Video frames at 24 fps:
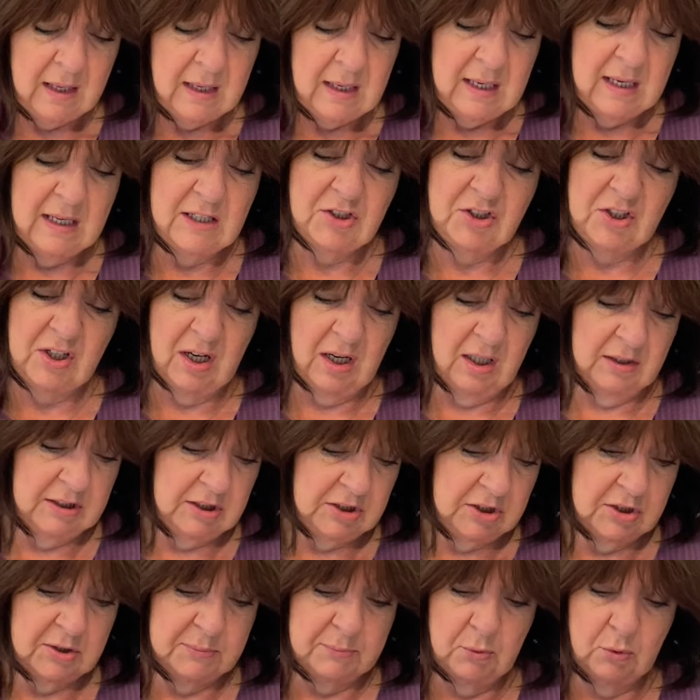It's yardage
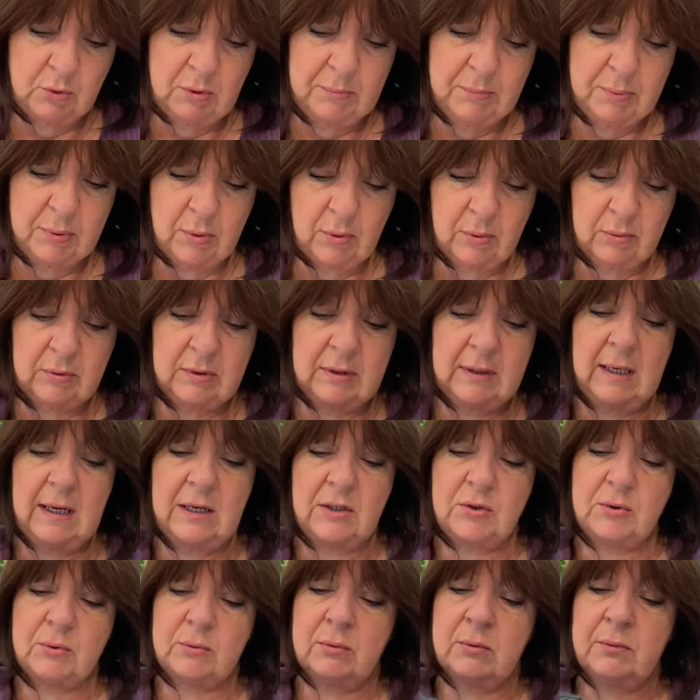that's more important than
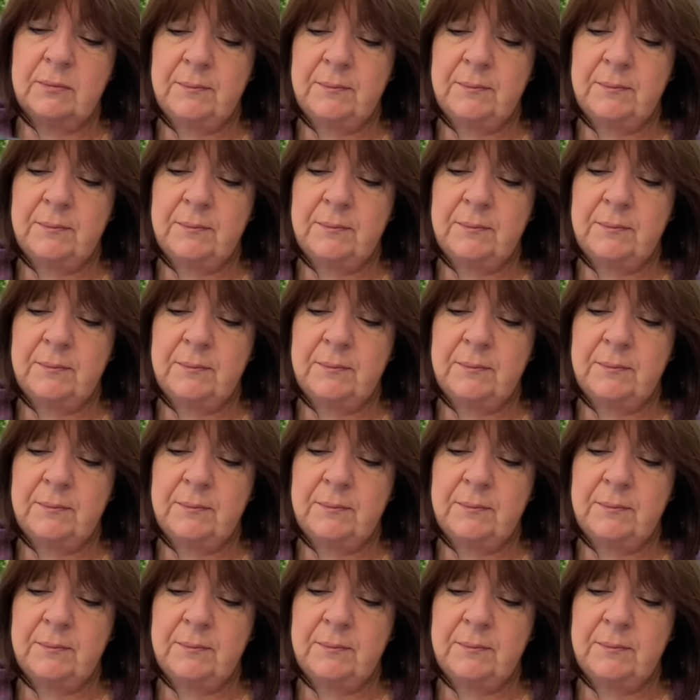actual